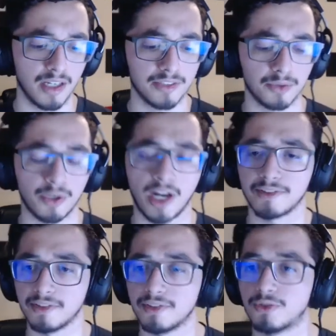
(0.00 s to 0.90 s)
So
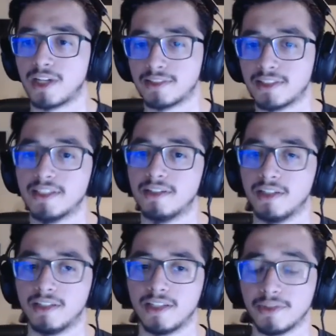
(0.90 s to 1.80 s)
constantly trying to get
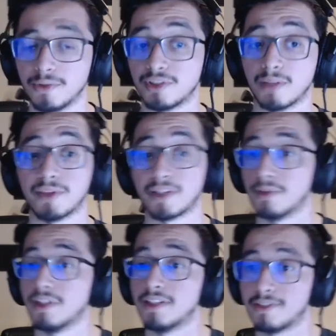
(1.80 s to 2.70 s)
on and do something
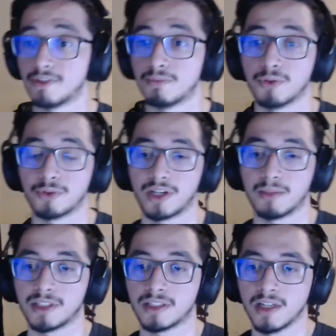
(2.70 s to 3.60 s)
related to
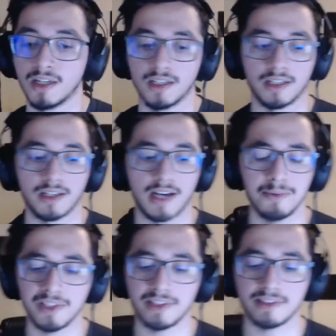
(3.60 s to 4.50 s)
programming. I
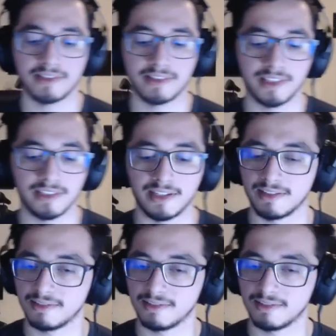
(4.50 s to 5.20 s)
wouldn't say